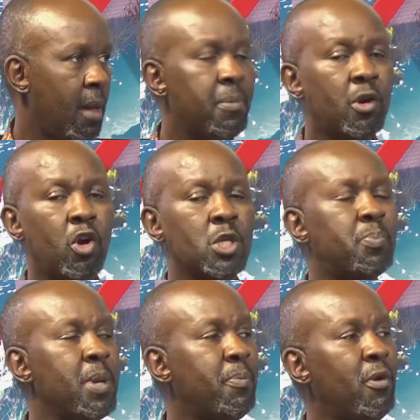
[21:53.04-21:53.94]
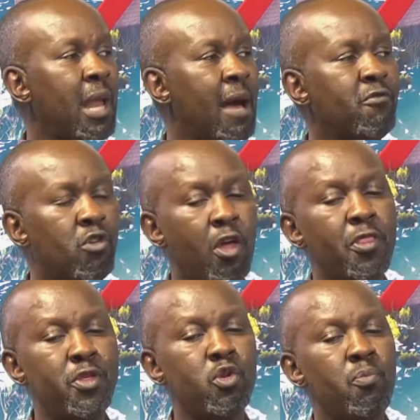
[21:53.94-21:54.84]
Because people have gone
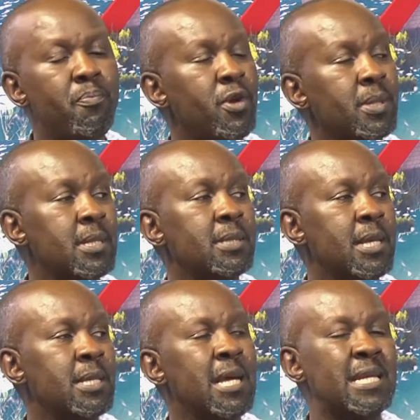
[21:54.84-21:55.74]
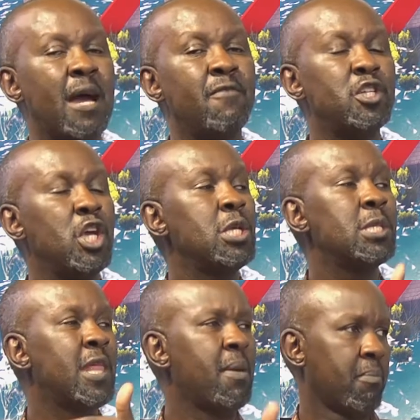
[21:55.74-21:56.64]
through processes that have changed them.